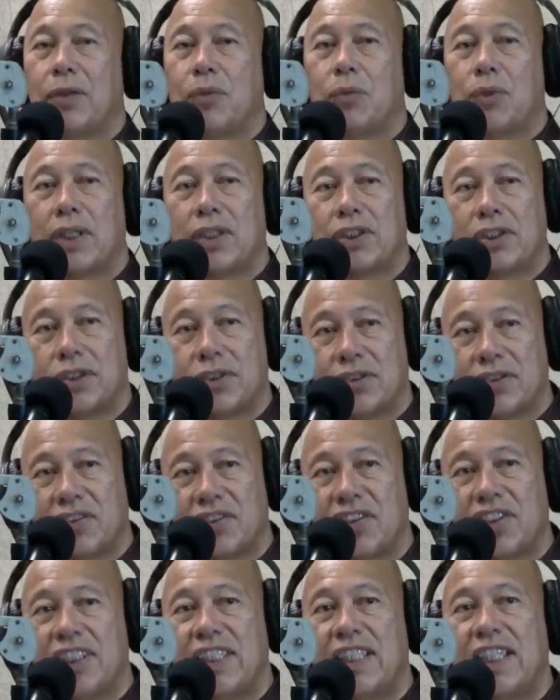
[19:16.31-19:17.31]
one should
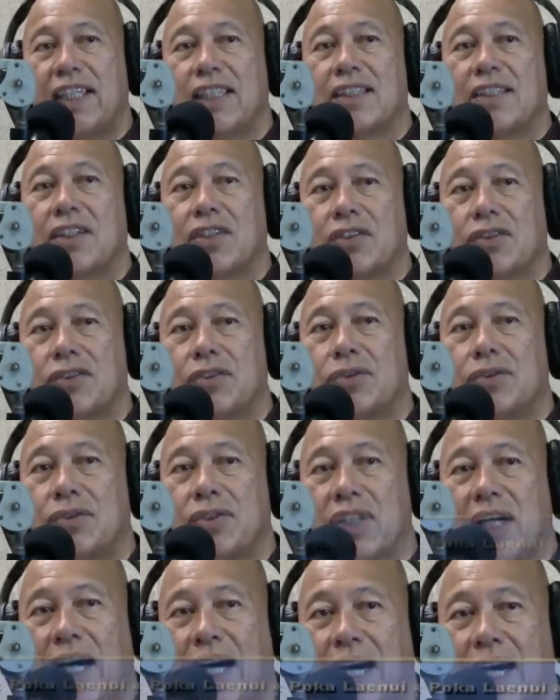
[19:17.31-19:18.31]
see it through
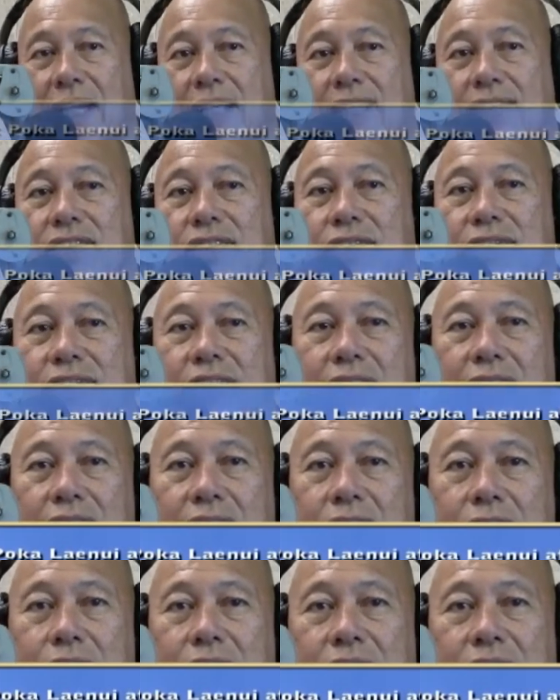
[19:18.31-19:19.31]
the eyes of a
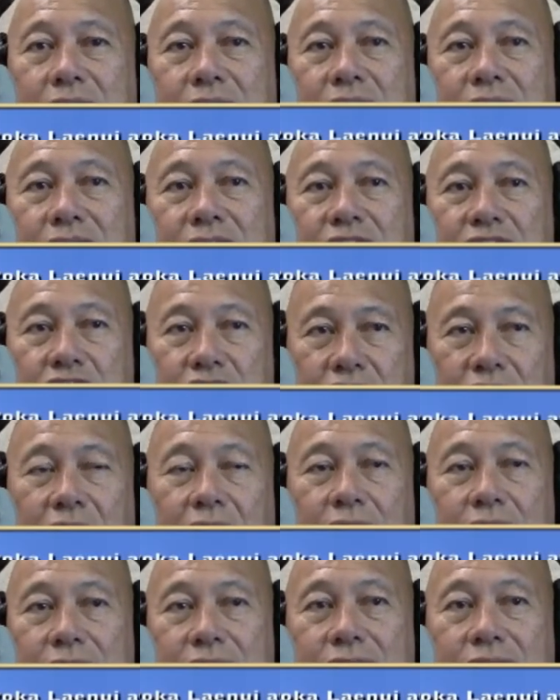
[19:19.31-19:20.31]
hungry
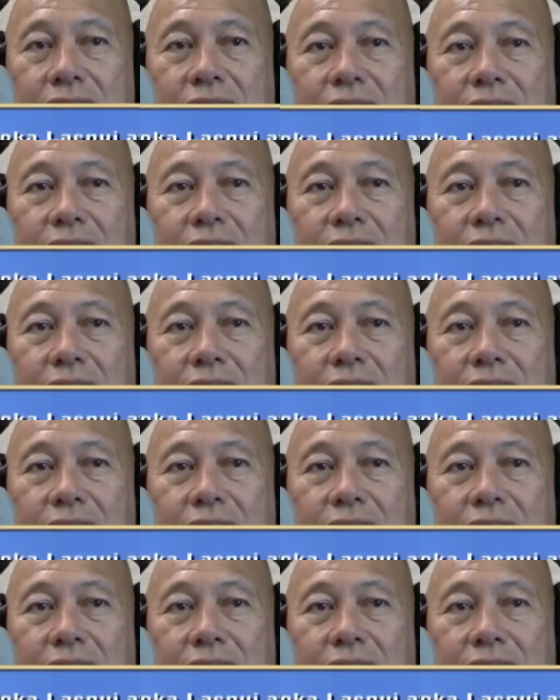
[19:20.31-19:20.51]
child.